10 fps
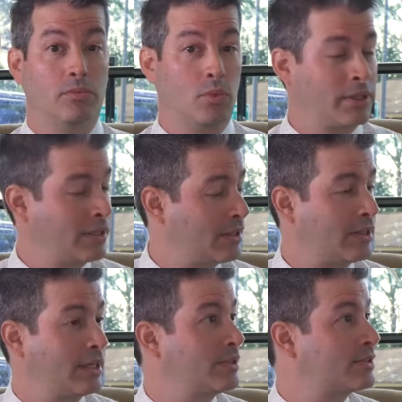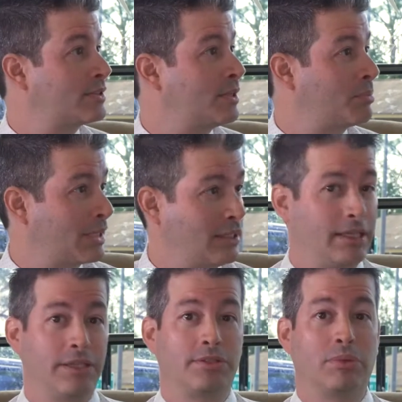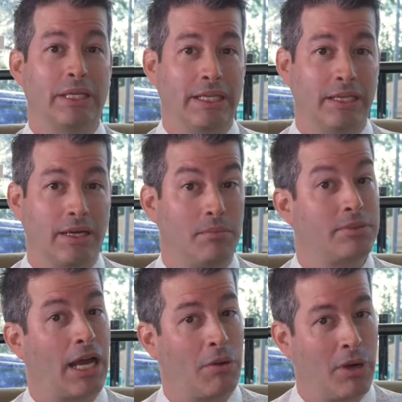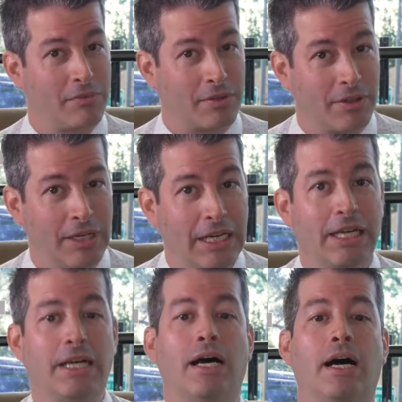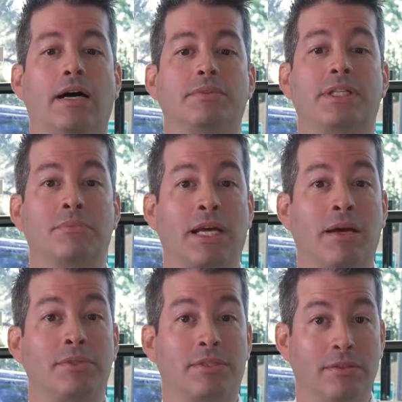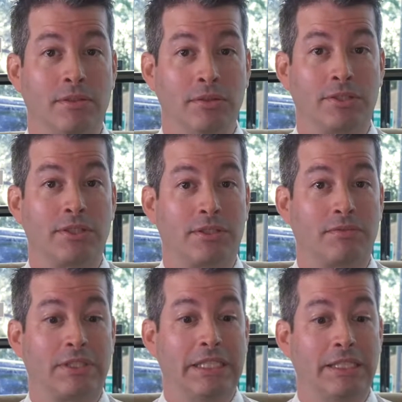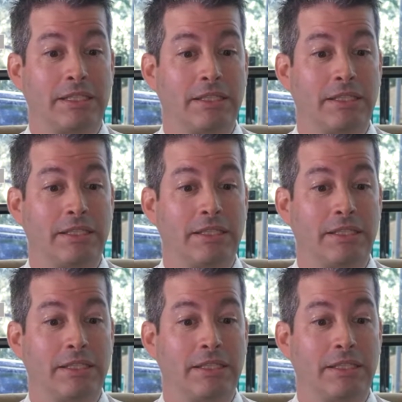one of the things typically is bleeding gums. However, sometimes looseness of teeth,